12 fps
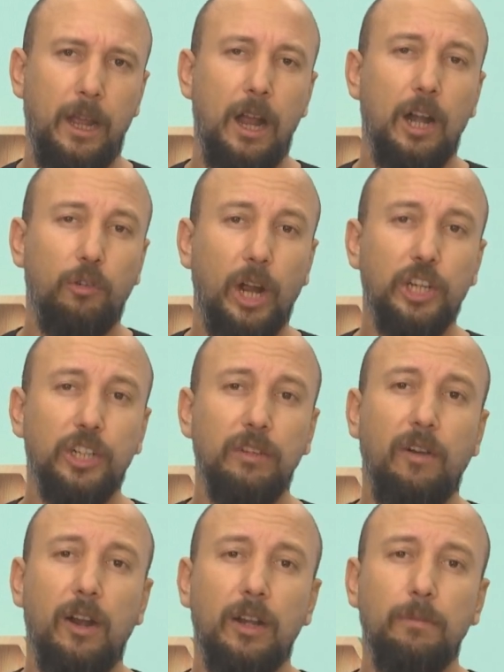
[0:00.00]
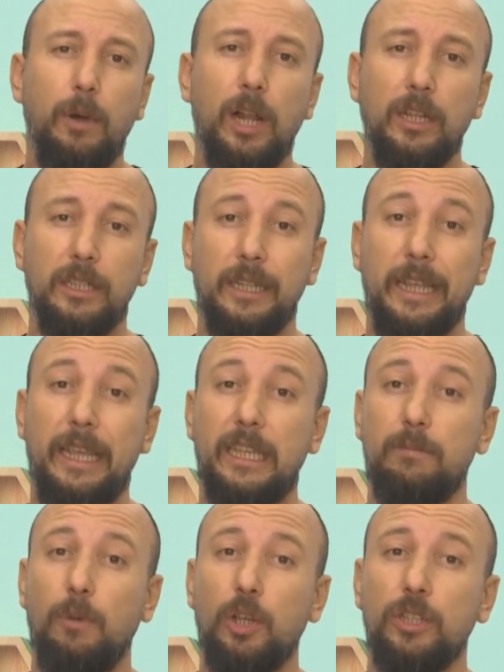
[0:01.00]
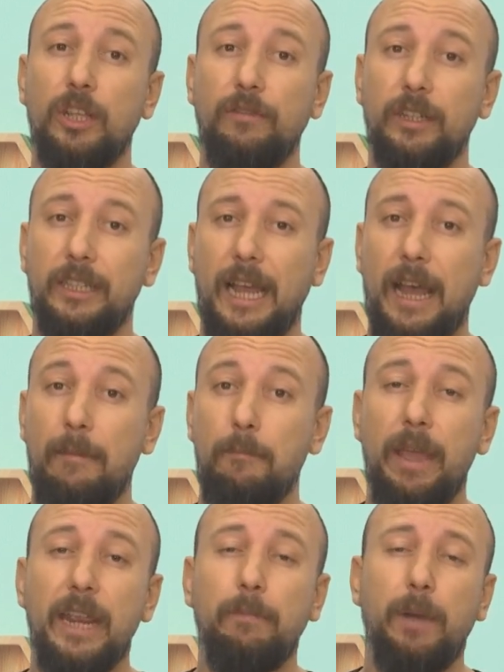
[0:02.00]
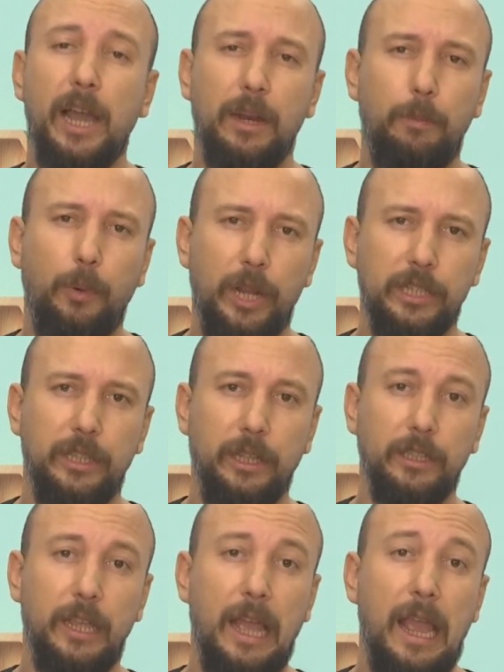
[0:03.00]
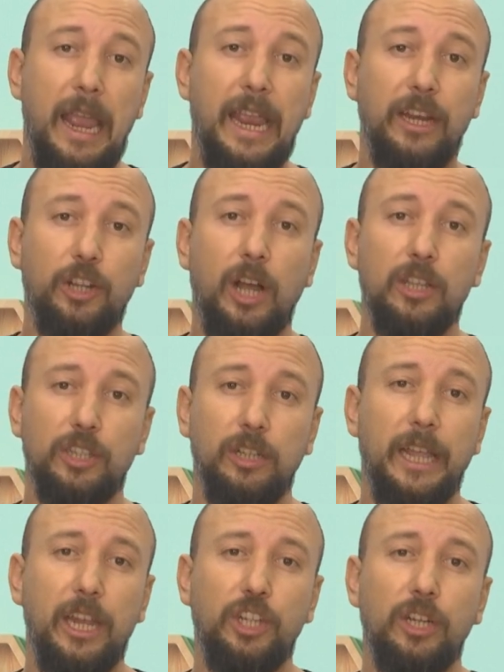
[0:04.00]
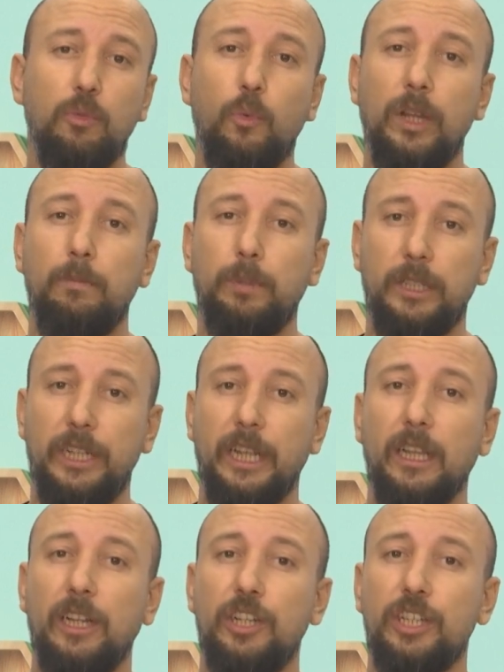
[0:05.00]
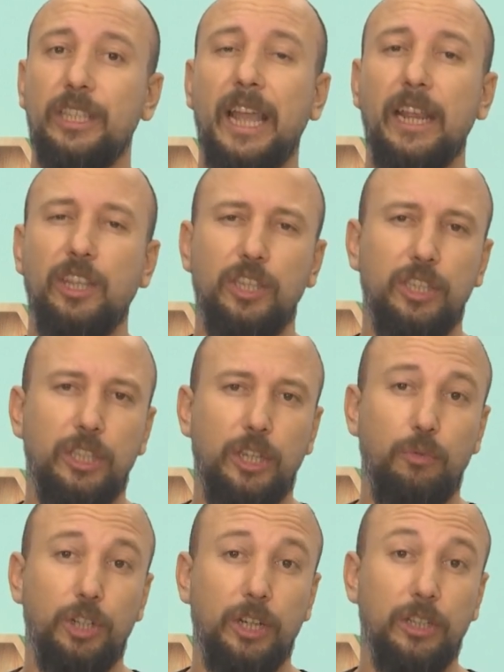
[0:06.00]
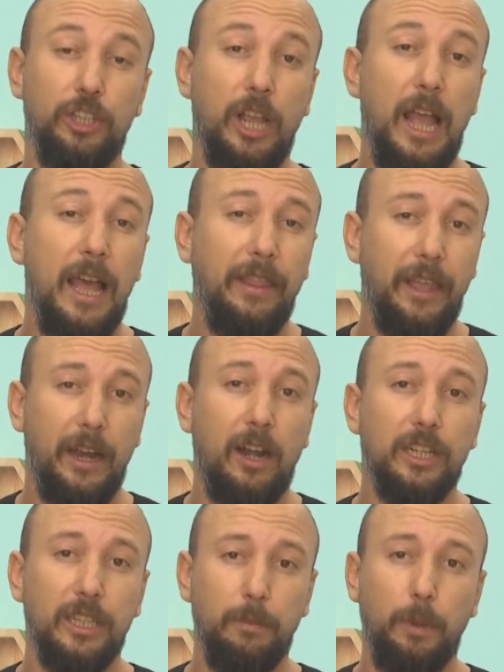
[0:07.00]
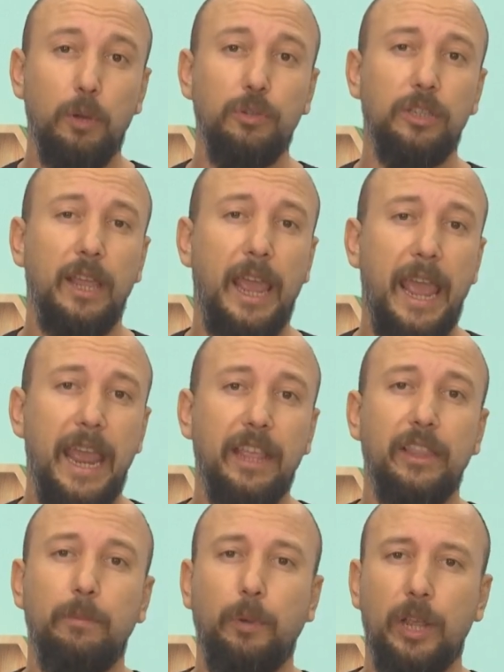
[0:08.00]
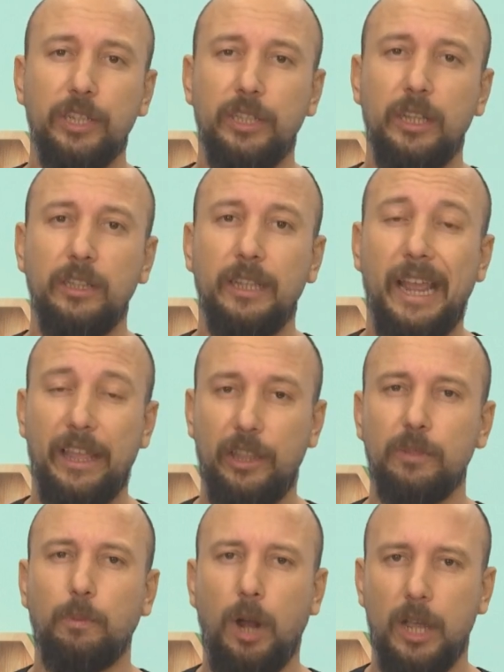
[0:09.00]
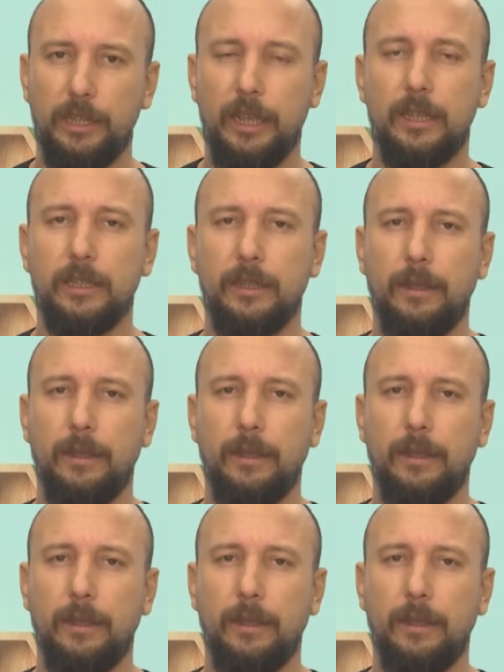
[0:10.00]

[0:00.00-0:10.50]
Russian foreign policy is most of the time made by the president in consultation with particular state institutions that are supposed to aid the president in this process.